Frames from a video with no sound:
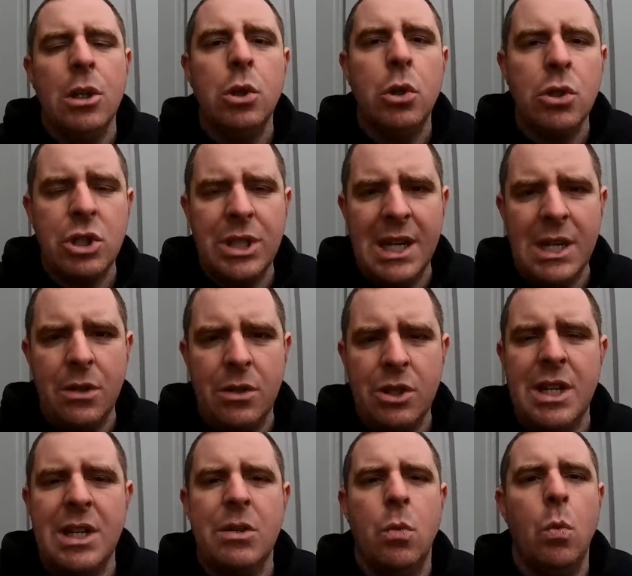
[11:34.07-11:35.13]
Launch
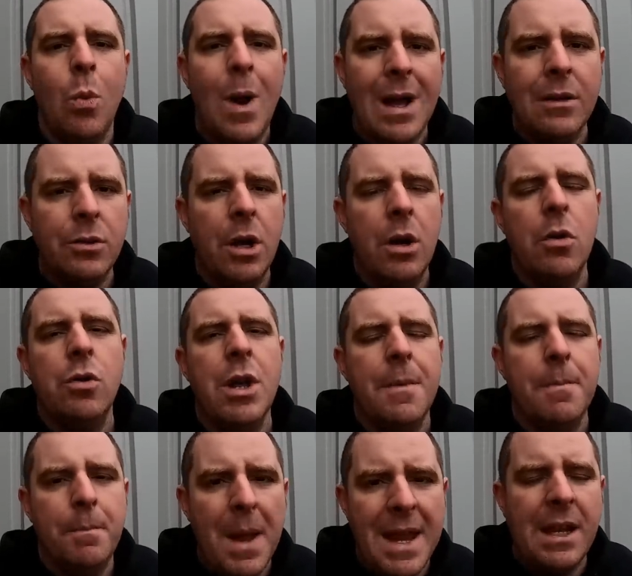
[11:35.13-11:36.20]
Diagnostics, well-known
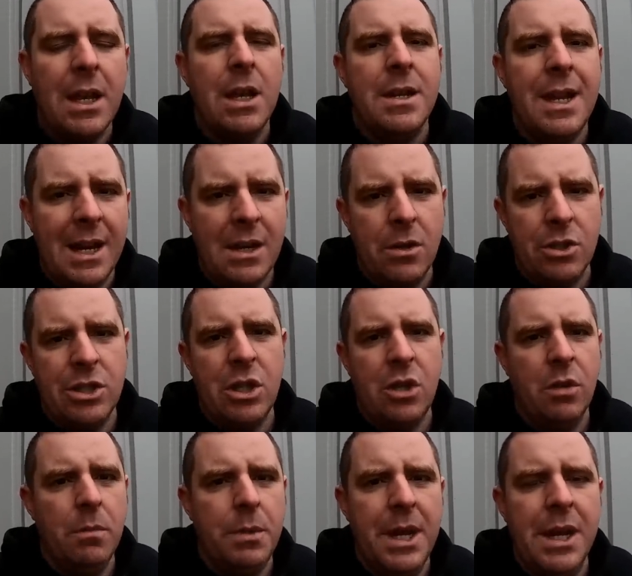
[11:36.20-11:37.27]
big diagnostic
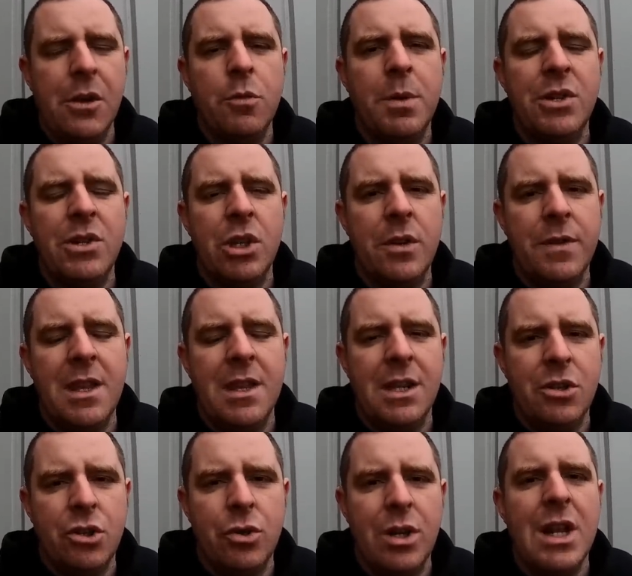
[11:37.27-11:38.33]
company who have been serving the
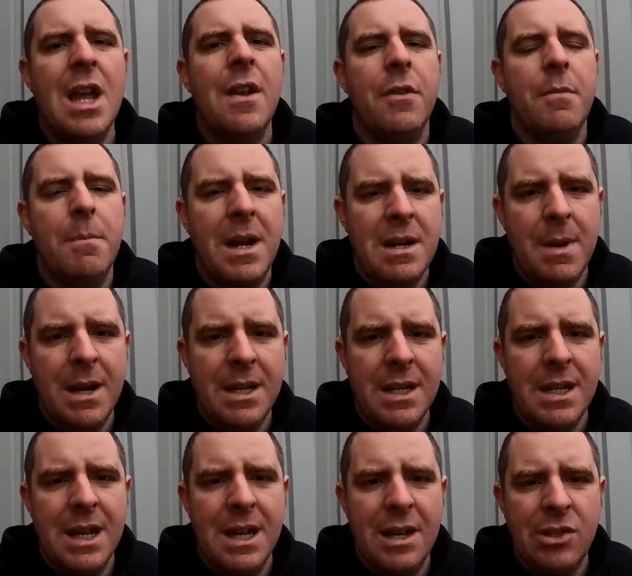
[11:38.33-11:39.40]
industry for many
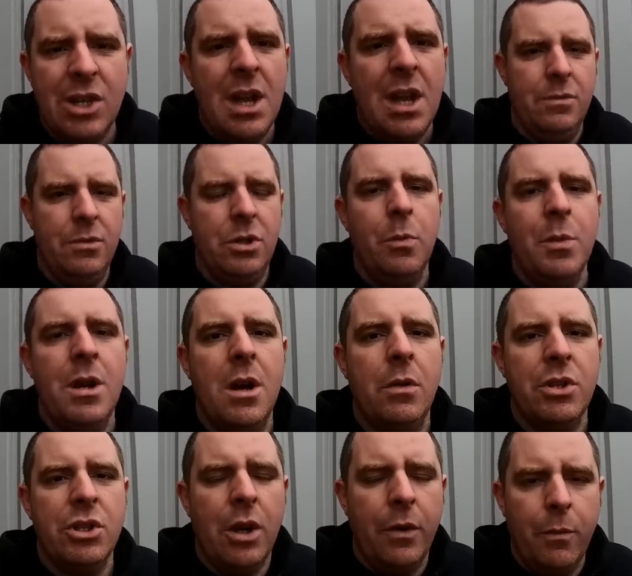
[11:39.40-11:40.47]
years, so we know
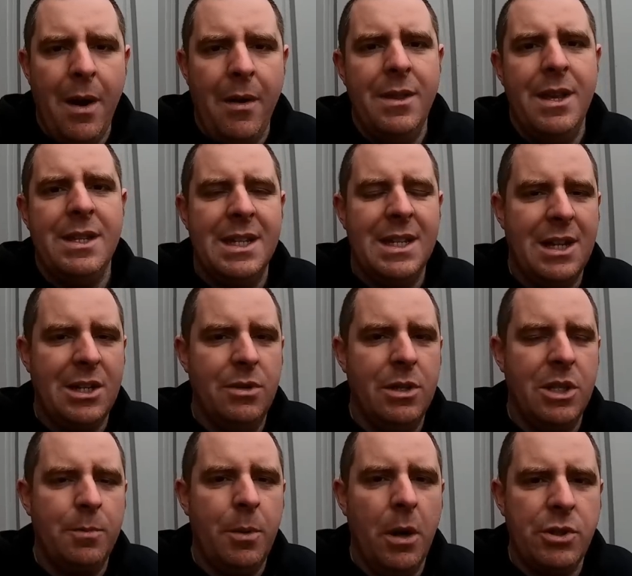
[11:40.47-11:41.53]
the software in this is
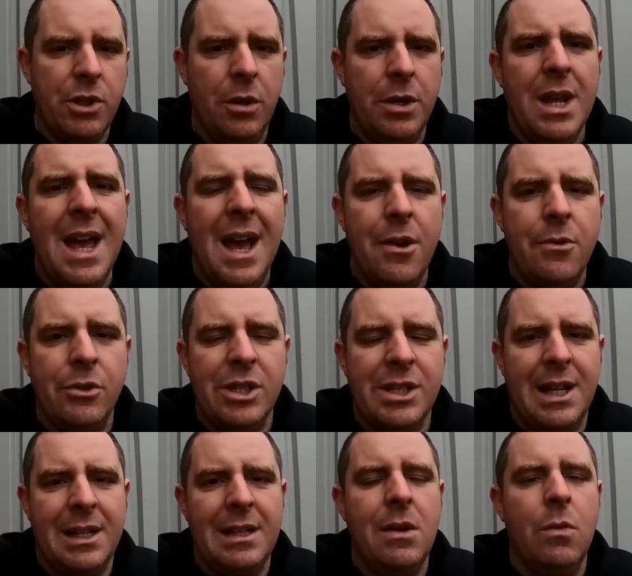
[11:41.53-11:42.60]
absolutely spot on and does
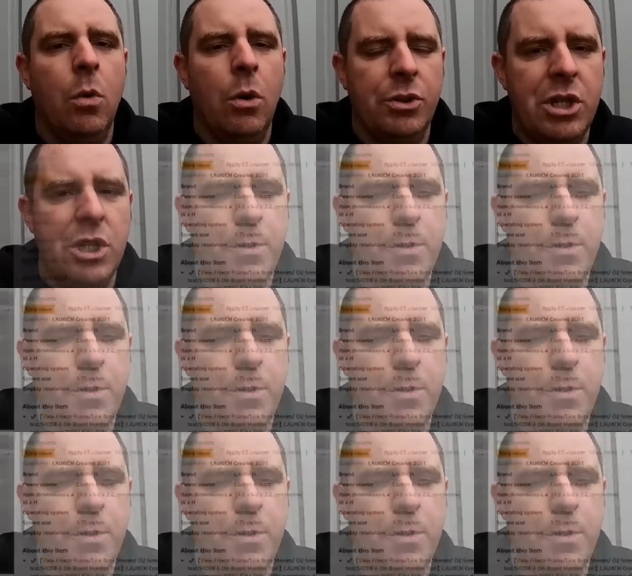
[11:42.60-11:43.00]
exactly what